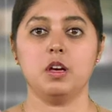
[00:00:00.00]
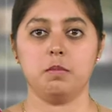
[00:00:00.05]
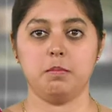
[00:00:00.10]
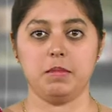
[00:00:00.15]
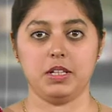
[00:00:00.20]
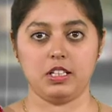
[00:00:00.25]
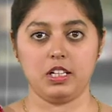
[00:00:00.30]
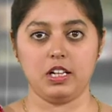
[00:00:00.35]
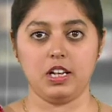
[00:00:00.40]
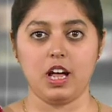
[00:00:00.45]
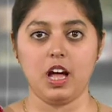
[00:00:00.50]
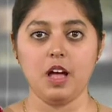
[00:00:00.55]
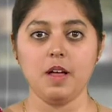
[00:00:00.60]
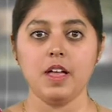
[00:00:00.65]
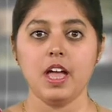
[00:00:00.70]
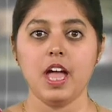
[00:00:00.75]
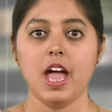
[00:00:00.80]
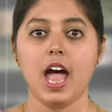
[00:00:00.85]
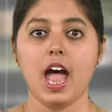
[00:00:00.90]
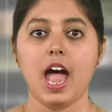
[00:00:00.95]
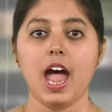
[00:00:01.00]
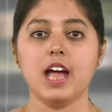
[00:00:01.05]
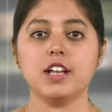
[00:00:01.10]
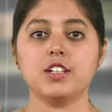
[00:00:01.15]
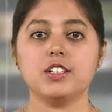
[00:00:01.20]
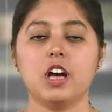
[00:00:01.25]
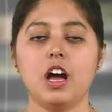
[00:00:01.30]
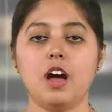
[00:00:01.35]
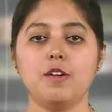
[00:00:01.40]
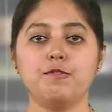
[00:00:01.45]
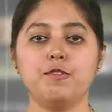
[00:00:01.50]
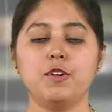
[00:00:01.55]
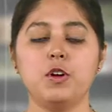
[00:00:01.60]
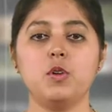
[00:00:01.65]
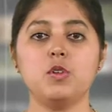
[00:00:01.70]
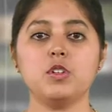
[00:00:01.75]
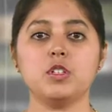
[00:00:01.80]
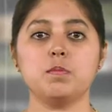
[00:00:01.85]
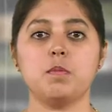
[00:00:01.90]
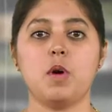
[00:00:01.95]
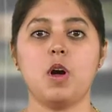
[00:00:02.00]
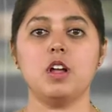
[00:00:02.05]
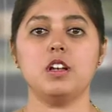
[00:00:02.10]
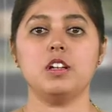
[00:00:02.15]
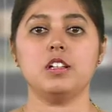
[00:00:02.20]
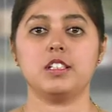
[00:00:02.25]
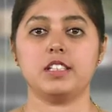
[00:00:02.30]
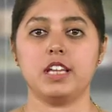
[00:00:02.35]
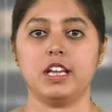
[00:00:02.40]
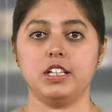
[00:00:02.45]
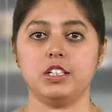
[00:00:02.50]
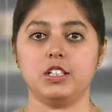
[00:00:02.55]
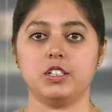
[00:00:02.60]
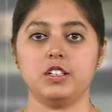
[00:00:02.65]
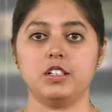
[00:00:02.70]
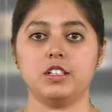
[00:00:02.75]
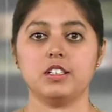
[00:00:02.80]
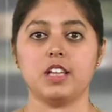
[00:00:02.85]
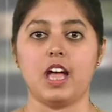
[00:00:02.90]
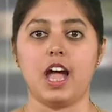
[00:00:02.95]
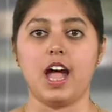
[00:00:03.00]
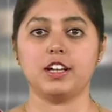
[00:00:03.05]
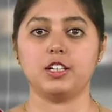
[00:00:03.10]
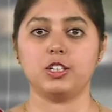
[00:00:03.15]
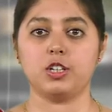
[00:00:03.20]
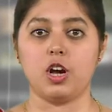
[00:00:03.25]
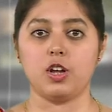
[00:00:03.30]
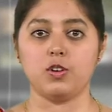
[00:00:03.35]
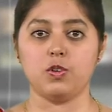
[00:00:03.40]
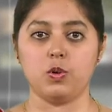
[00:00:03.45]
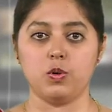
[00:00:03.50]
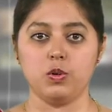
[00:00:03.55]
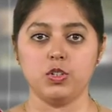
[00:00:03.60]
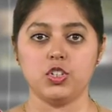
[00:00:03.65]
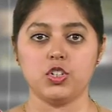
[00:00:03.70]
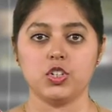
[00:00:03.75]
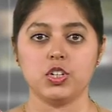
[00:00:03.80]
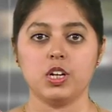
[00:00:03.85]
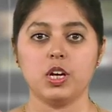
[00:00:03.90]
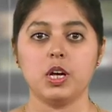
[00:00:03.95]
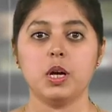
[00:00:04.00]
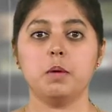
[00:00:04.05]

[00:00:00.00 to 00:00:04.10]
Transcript: Mithila and a few small centers at Kanauj,